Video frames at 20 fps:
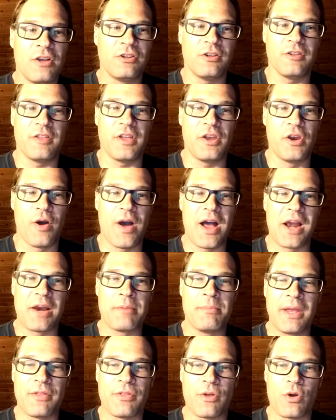do they know how to
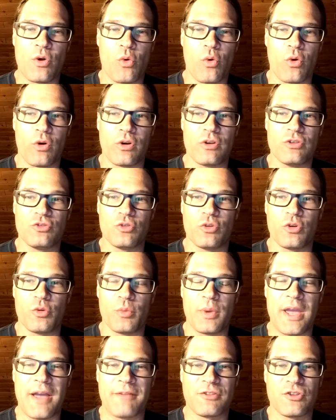make the chords, or do
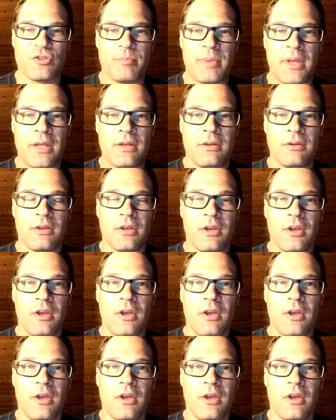we have to spend